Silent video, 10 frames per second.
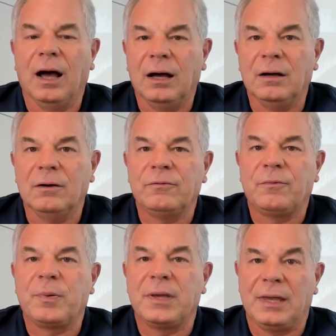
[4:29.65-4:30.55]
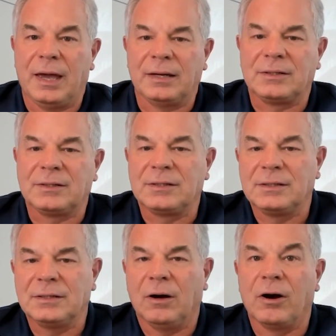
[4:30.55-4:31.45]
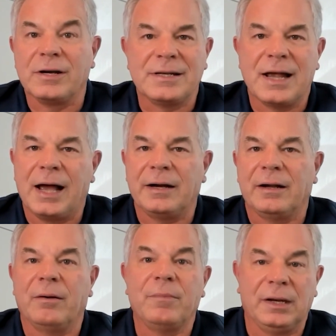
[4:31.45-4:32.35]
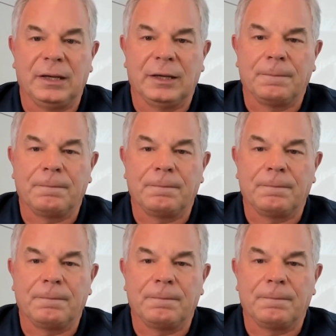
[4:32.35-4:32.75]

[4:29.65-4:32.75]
of PS are not immediate.